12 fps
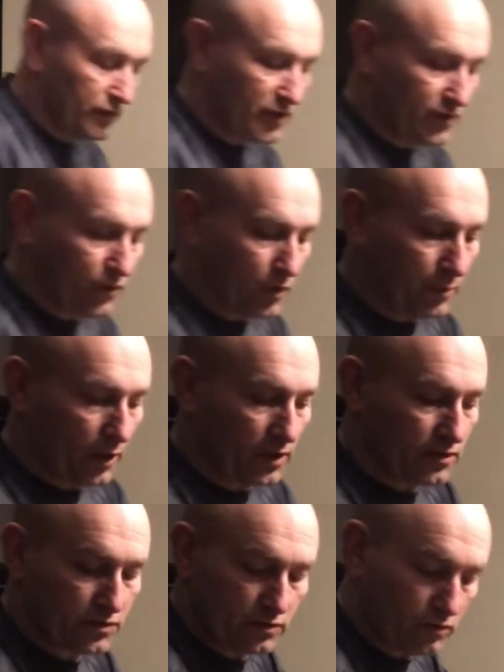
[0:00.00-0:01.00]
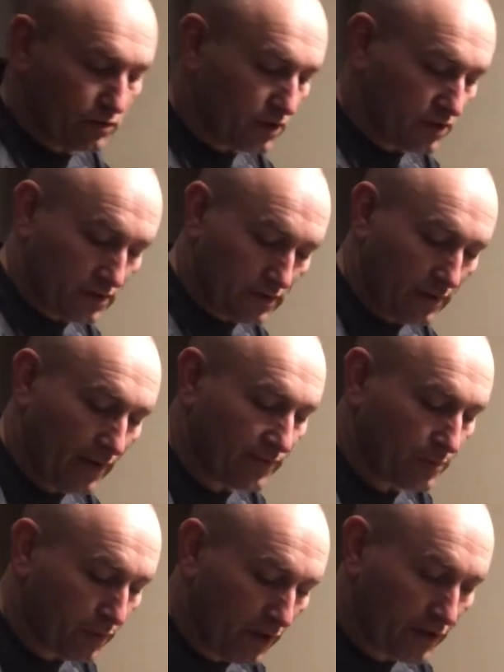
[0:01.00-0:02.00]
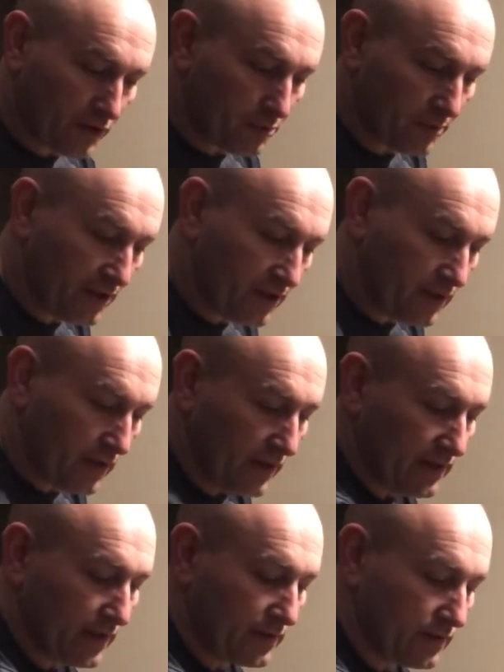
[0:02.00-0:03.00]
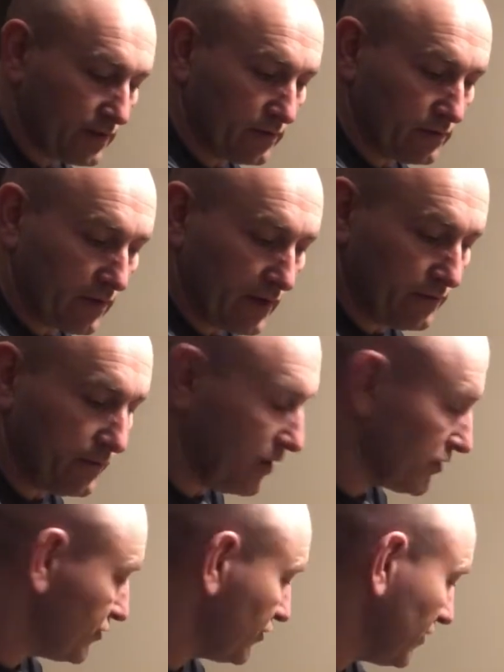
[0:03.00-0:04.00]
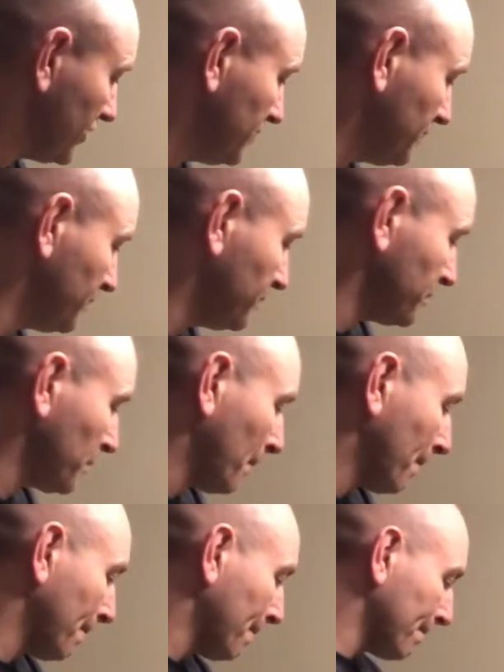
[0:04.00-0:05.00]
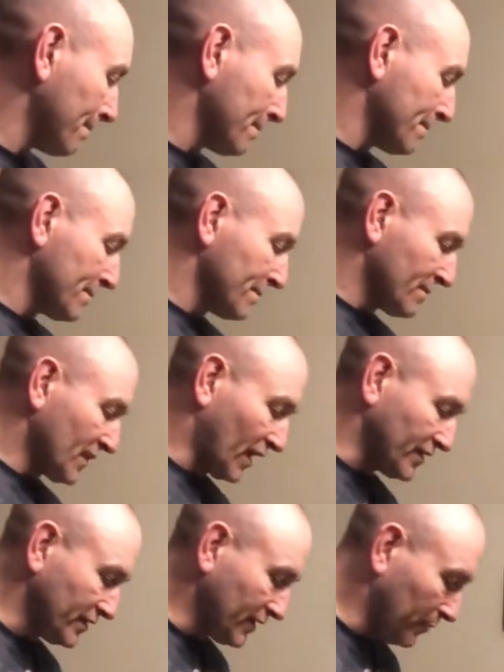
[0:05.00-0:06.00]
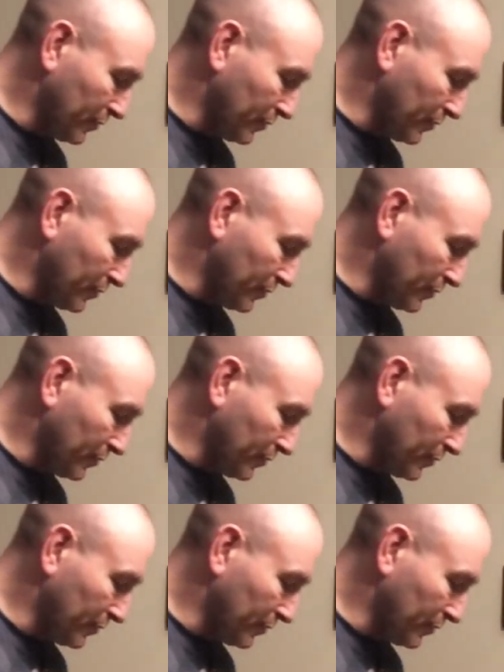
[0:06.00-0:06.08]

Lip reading: 3 or 4 bottles of lure. You have the Predator bait and then the red Fox Urine. I think that